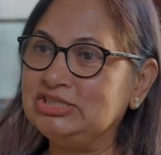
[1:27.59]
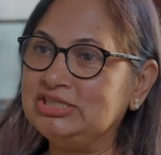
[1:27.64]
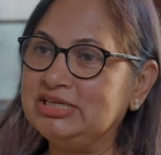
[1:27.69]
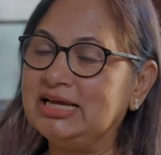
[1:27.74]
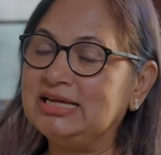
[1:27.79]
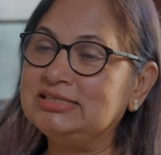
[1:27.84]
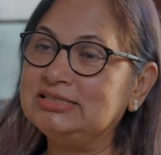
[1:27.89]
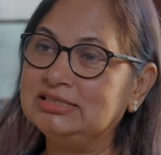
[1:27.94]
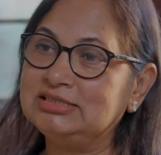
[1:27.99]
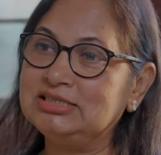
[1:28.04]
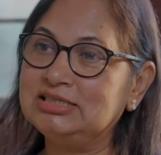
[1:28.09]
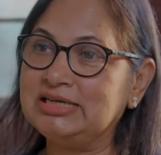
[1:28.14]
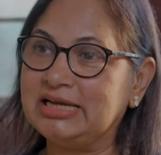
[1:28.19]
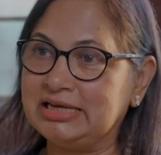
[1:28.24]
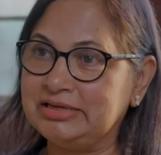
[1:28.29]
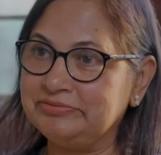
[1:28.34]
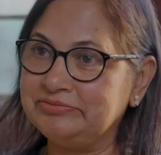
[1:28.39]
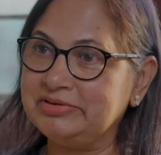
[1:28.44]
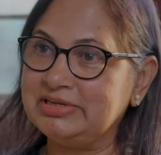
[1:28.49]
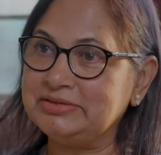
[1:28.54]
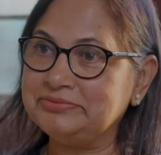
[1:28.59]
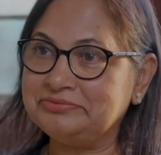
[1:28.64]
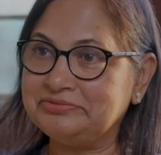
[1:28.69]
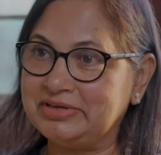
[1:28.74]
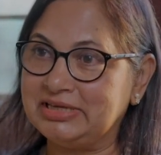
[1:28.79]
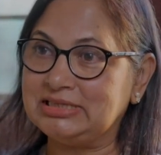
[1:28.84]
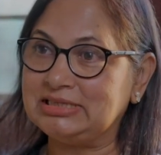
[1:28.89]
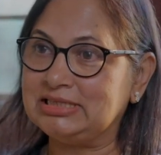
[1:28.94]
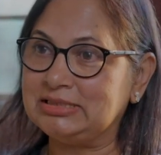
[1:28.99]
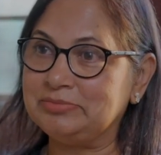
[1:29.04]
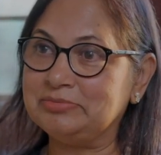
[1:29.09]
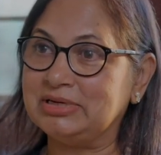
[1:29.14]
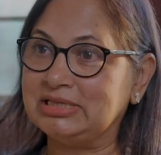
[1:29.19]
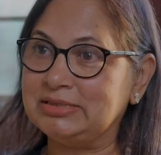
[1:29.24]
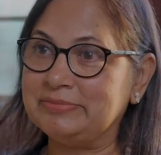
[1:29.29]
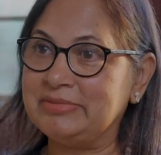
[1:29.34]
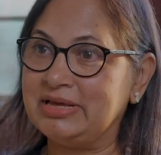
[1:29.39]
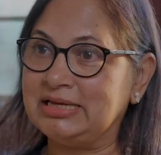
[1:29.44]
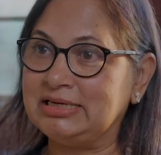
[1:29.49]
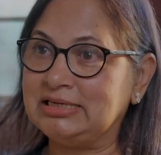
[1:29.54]
She had such a lively faith in
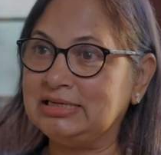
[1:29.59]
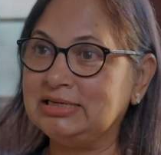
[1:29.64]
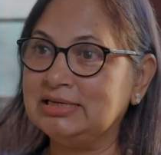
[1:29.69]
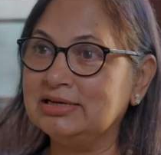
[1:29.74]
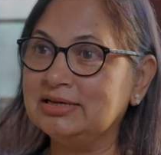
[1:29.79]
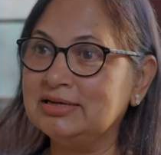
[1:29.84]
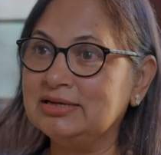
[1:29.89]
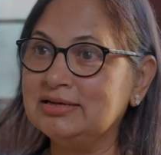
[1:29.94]
Mother Mary.